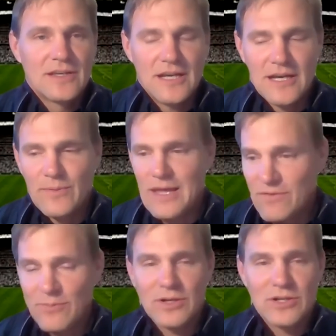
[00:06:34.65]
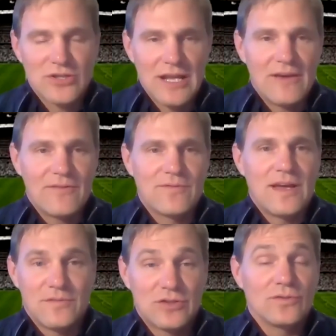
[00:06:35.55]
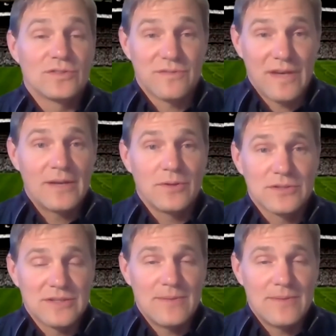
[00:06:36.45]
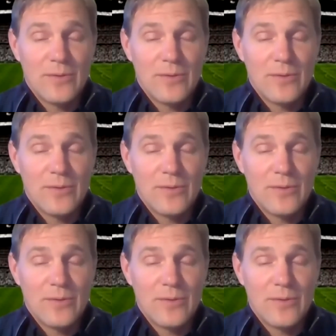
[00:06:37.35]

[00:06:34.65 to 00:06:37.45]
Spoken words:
Everyone should have tools available to them,